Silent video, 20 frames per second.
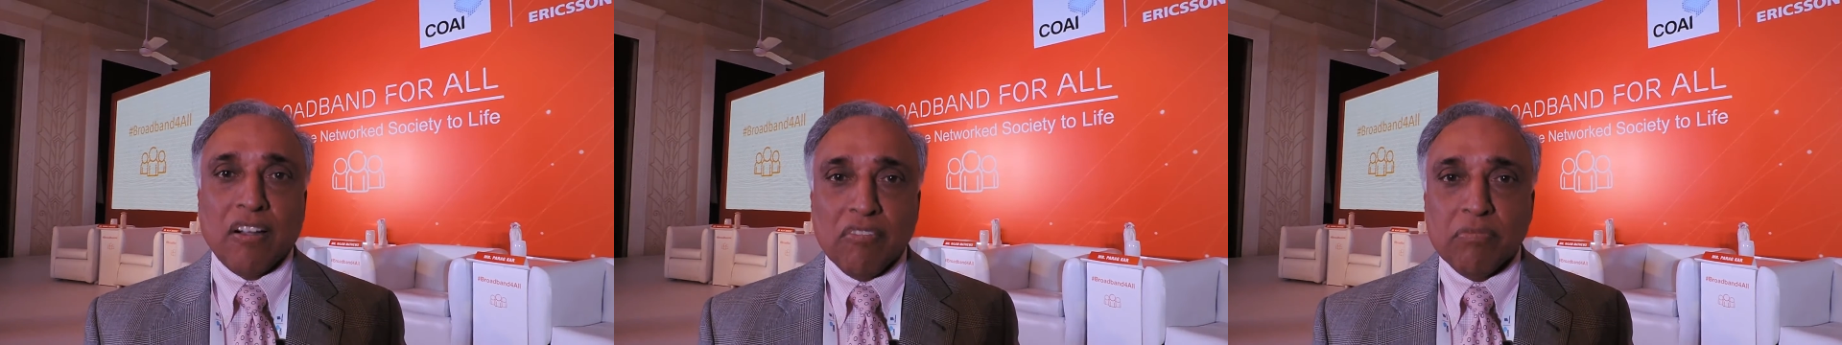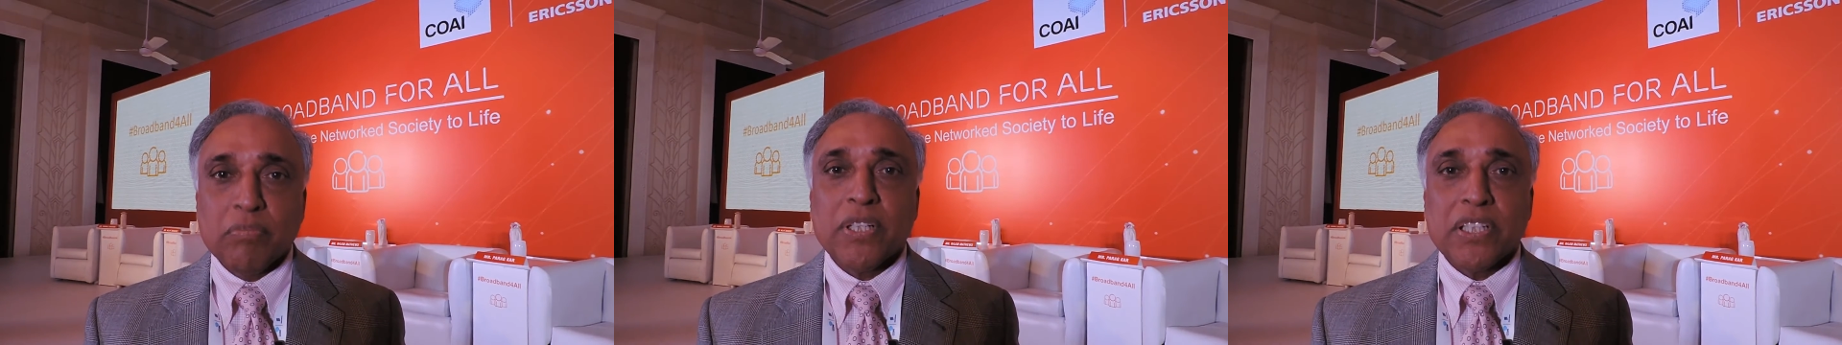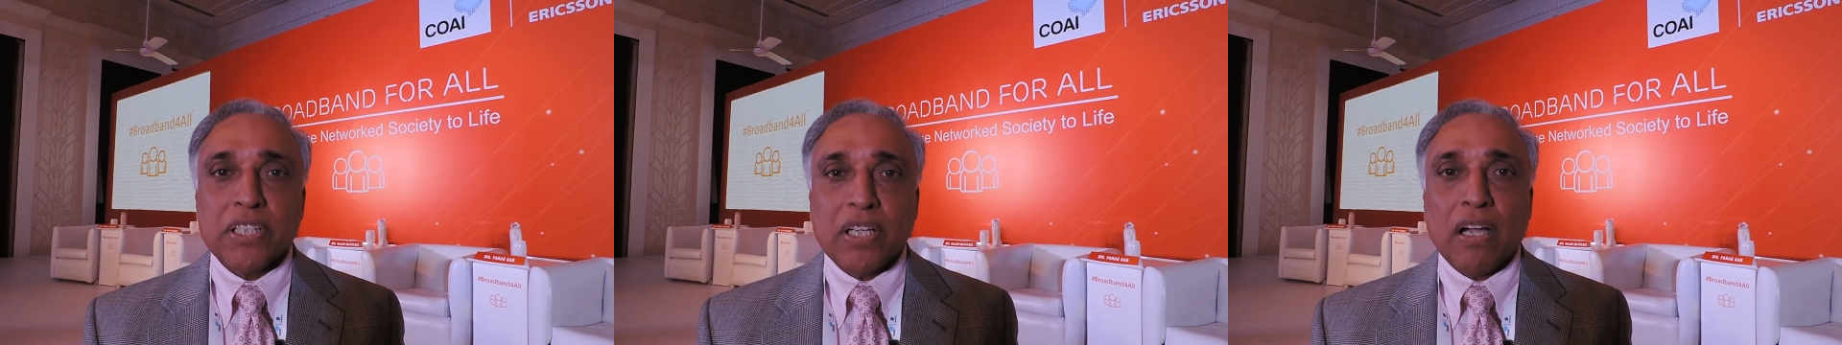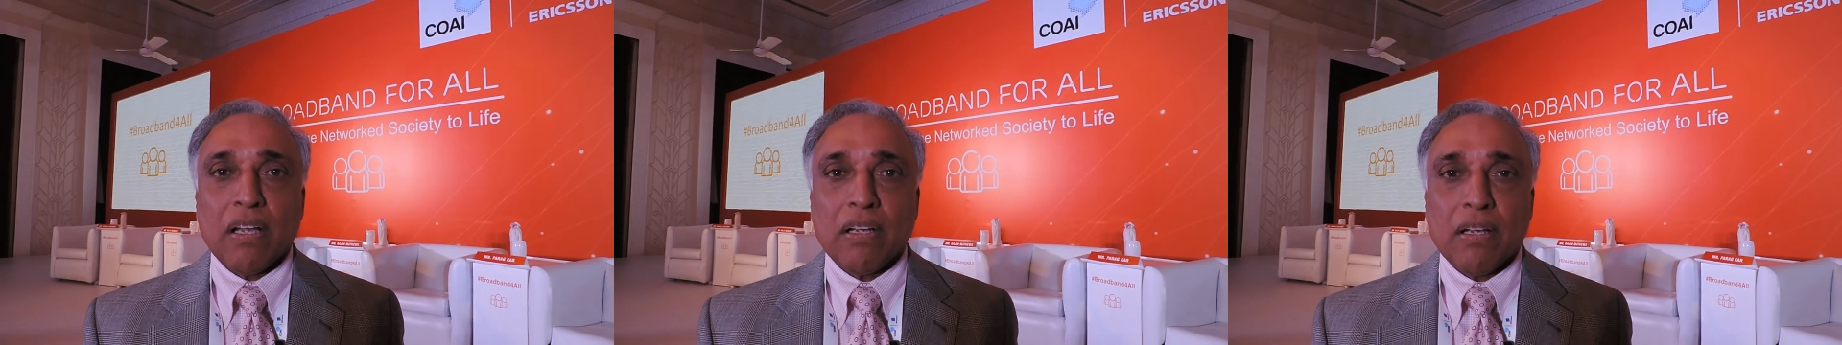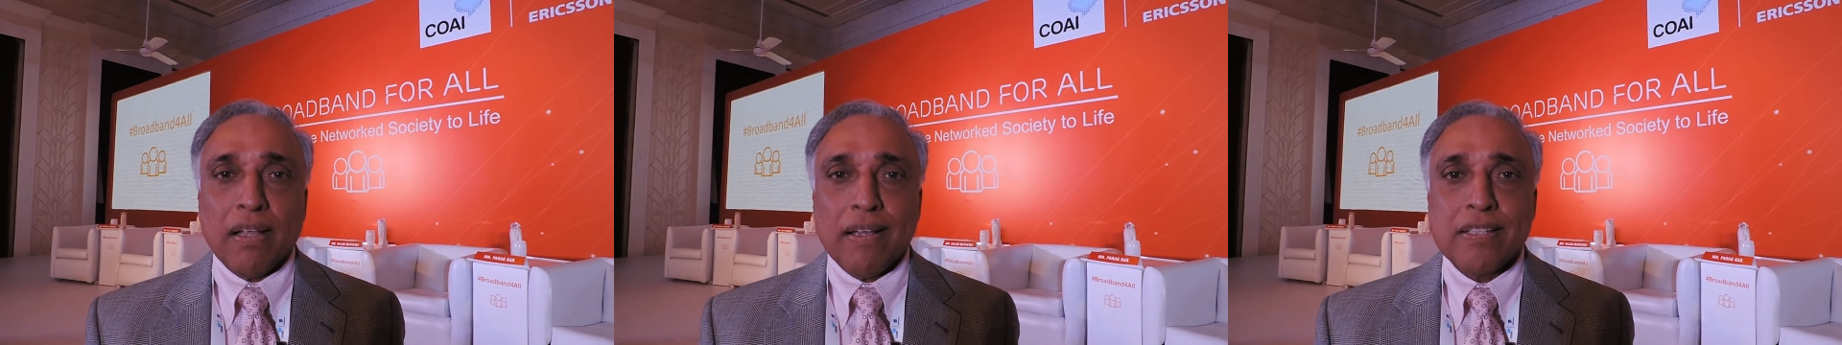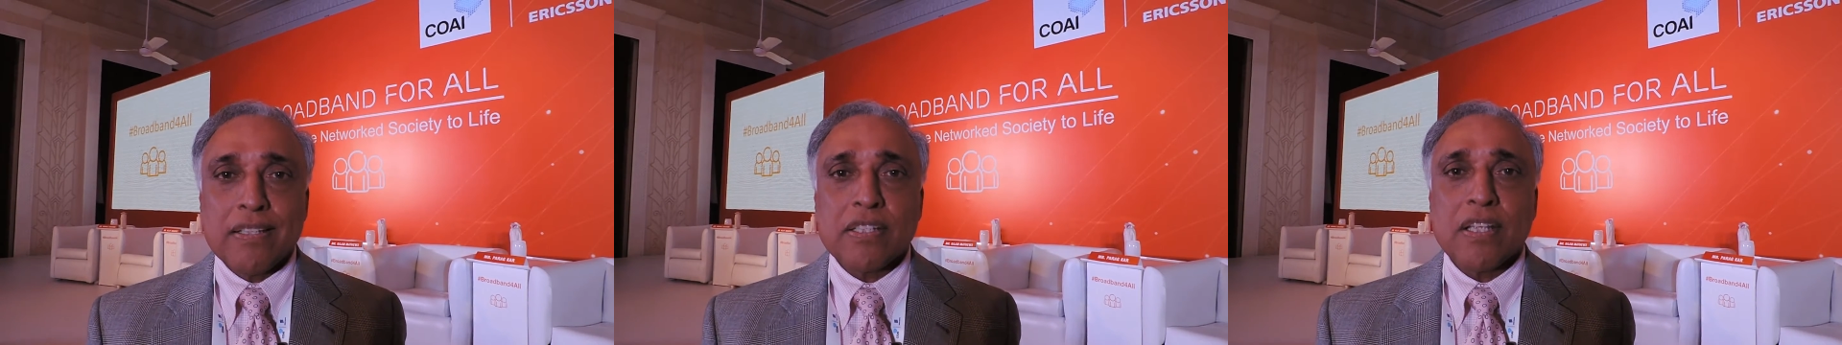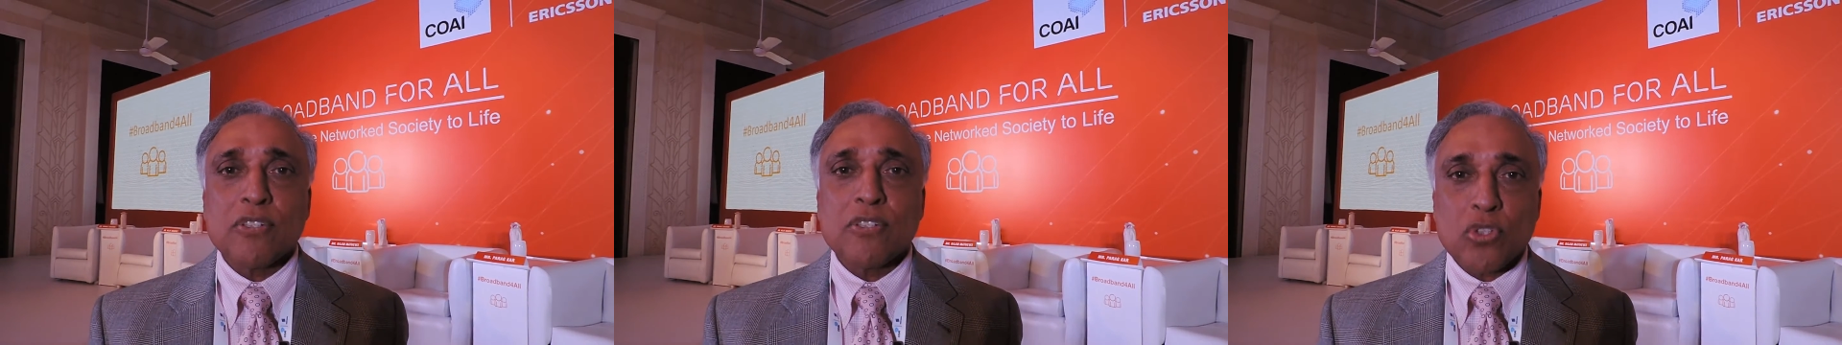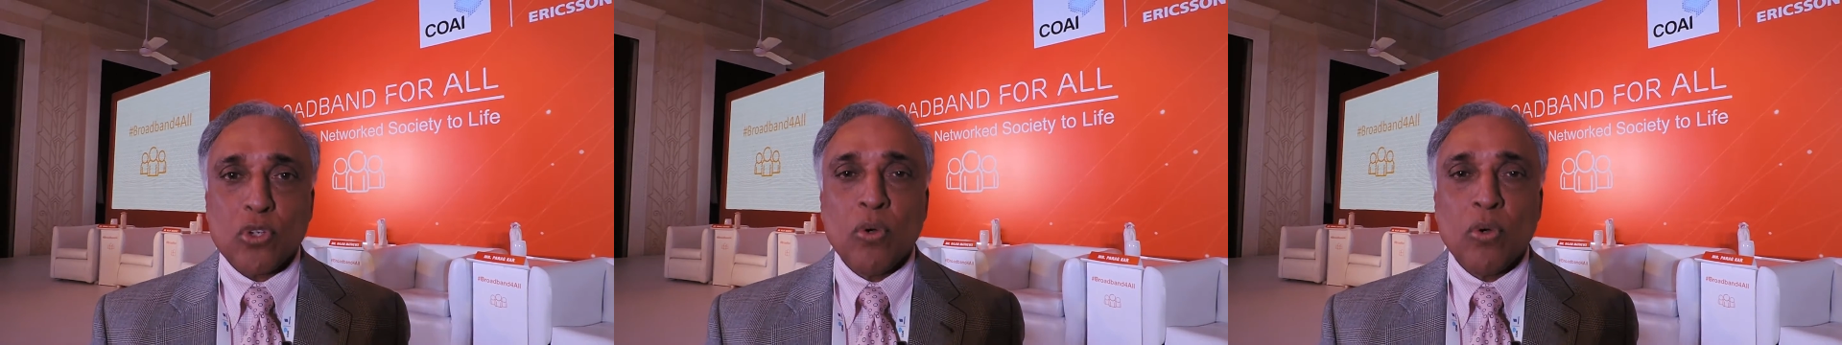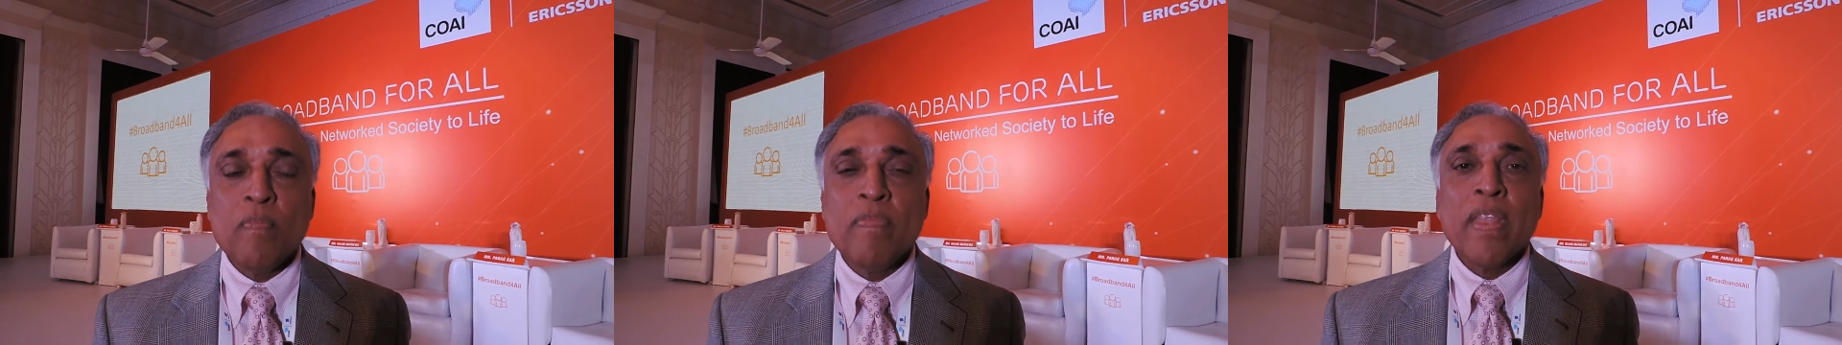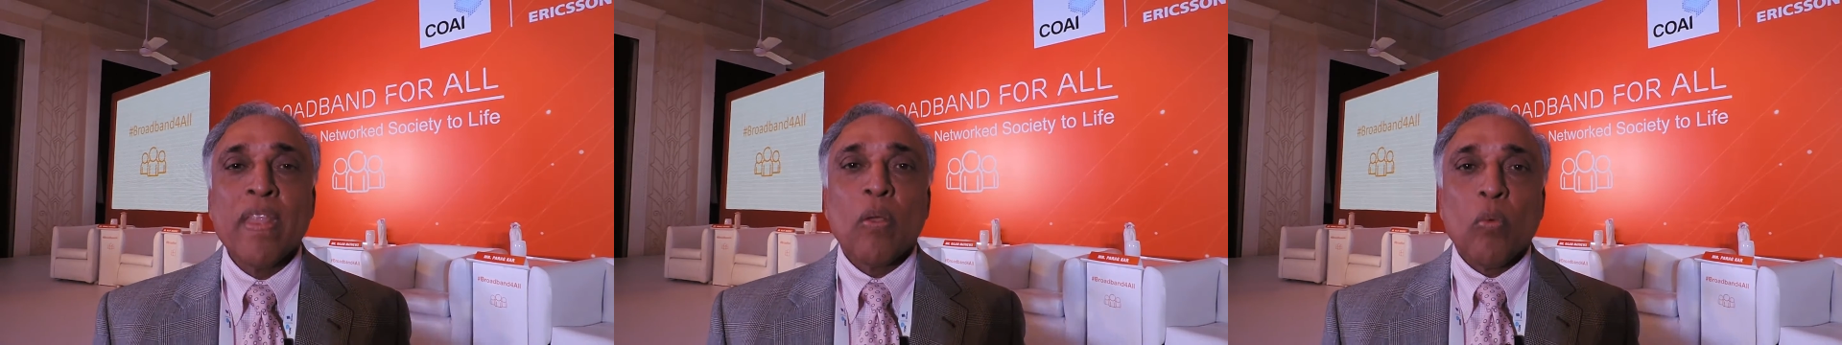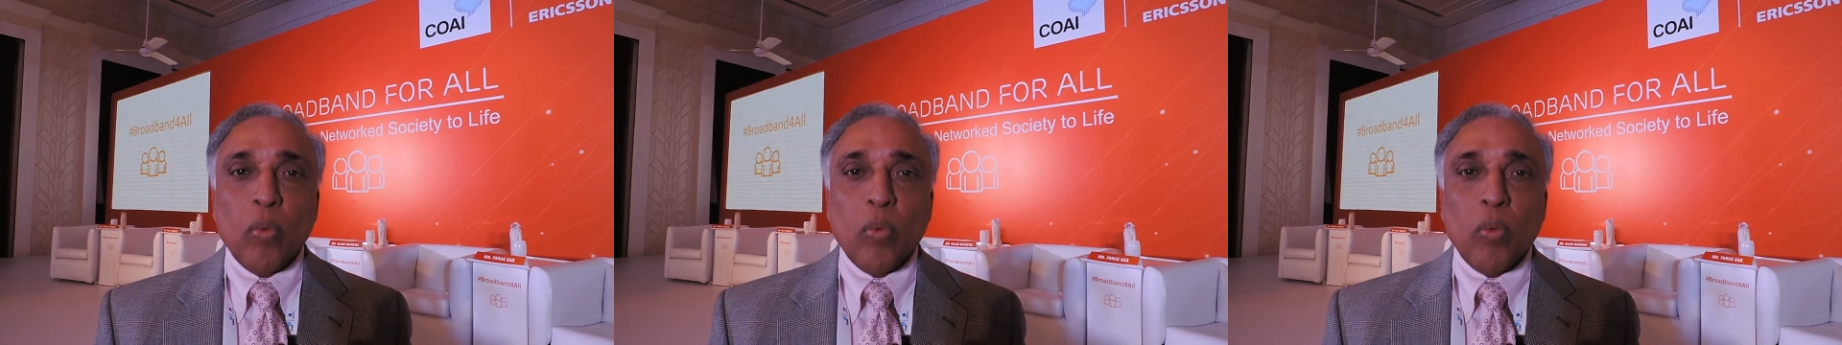government guidelines, and so